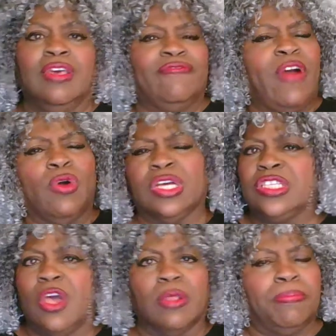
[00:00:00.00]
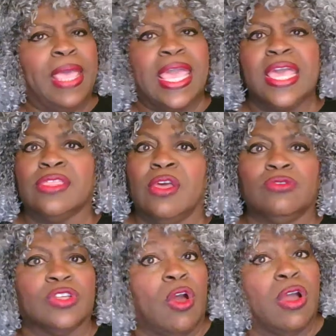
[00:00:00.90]
Focus on paying
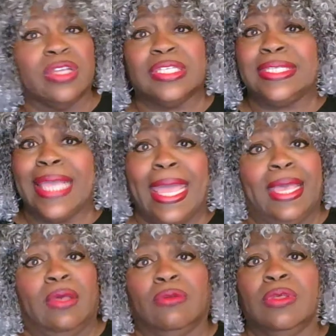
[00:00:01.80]
those cards down,